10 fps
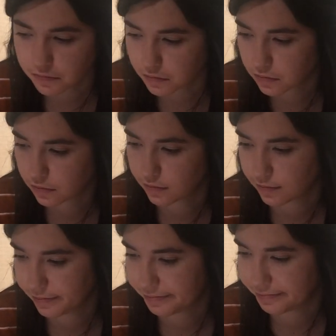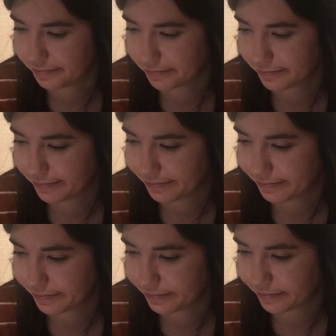
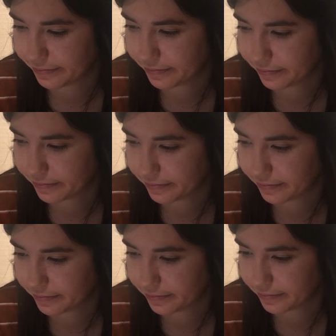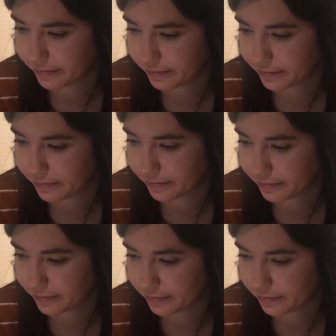
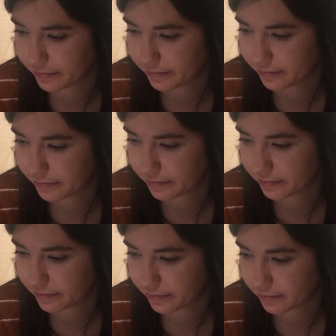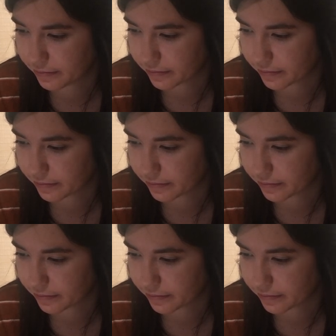(no one is talking)